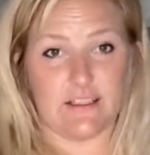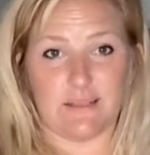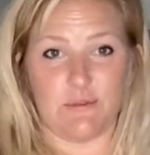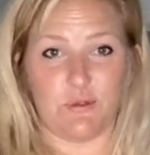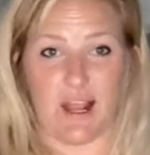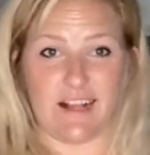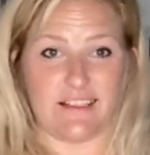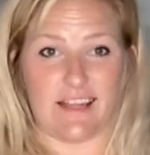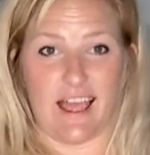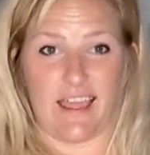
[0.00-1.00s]

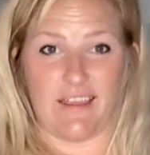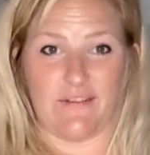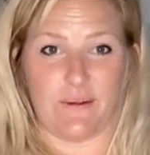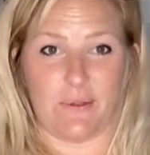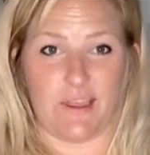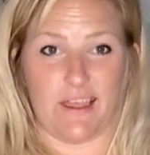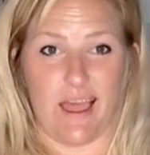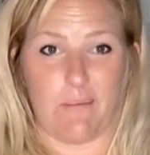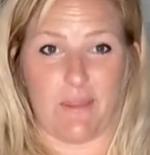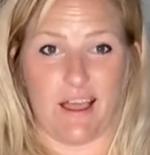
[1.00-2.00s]
subtracted height from the
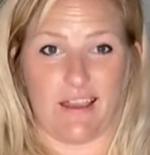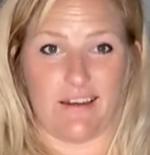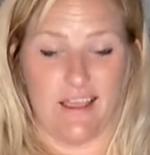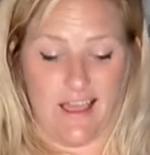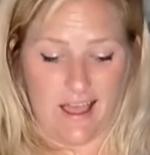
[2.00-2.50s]
hemline.